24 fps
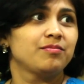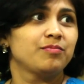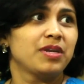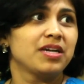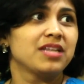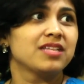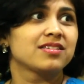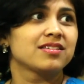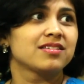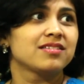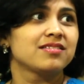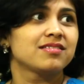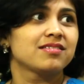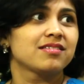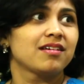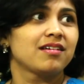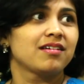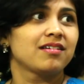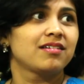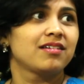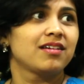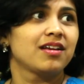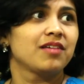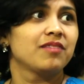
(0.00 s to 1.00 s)
medicines
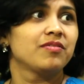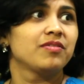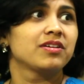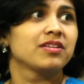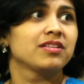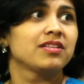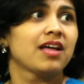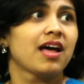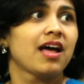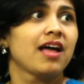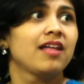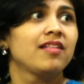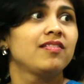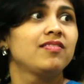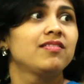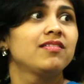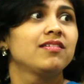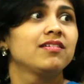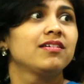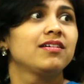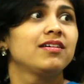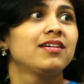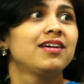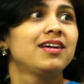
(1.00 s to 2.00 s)
are graver than
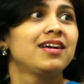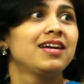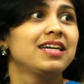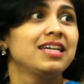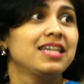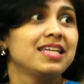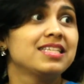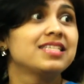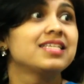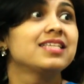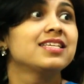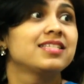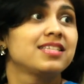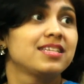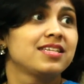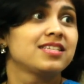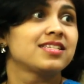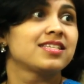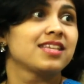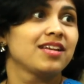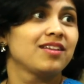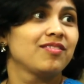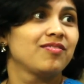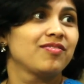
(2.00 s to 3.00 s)
the disease
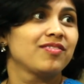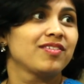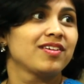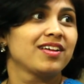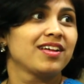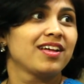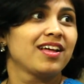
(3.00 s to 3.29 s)
itself.